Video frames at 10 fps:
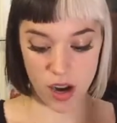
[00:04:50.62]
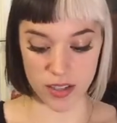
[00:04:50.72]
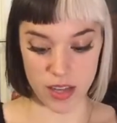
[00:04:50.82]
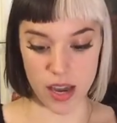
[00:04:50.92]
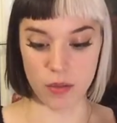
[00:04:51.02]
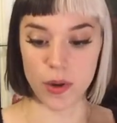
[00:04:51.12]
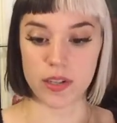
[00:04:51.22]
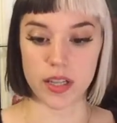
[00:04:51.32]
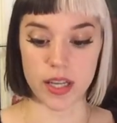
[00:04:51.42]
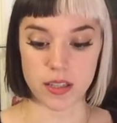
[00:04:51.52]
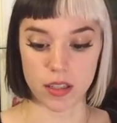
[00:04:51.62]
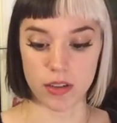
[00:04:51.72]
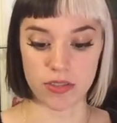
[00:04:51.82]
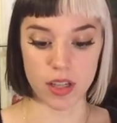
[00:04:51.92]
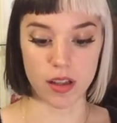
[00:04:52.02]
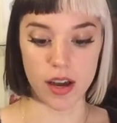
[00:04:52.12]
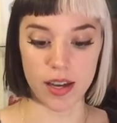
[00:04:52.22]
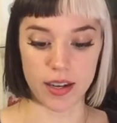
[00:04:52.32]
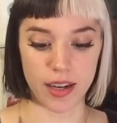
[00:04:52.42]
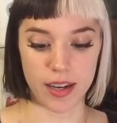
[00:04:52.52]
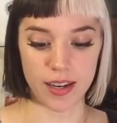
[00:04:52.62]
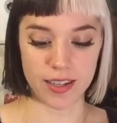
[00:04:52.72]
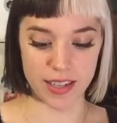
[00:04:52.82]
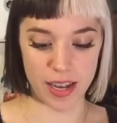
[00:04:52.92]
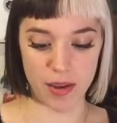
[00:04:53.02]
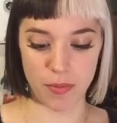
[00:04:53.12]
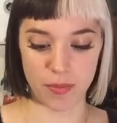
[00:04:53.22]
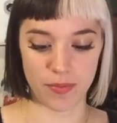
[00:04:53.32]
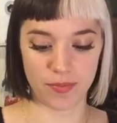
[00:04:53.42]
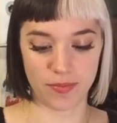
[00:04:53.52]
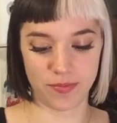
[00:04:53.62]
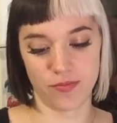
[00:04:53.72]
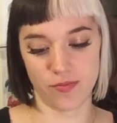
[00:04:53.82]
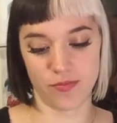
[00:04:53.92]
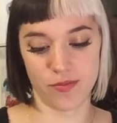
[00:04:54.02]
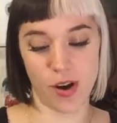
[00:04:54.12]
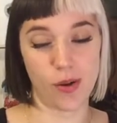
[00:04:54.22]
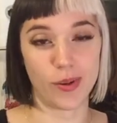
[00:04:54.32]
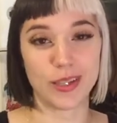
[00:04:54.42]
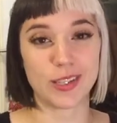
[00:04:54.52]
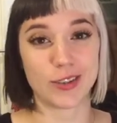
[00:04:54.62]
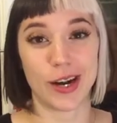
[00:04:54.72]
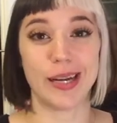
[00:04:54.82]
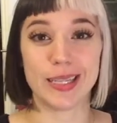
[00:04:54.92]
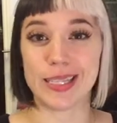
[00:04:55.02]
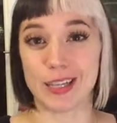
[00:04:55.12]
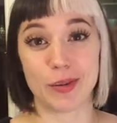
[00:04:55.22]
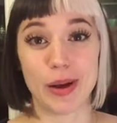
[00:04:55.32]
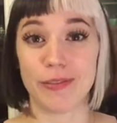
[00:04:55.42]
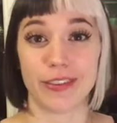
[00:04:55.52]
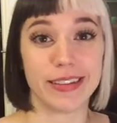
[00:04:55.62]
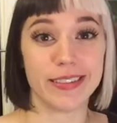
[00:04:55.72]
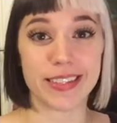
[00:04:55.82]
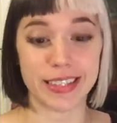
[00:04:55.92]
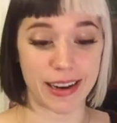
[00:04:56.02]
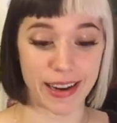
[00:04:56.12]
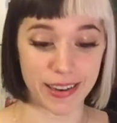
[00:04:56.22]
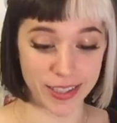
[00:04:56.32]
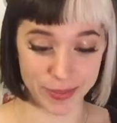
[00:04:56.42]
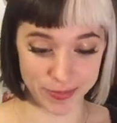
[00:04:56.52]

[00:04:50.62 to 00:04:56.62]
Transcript: Roxanne wears lace gloves a lot, and I'm always trying to steal my friend's style.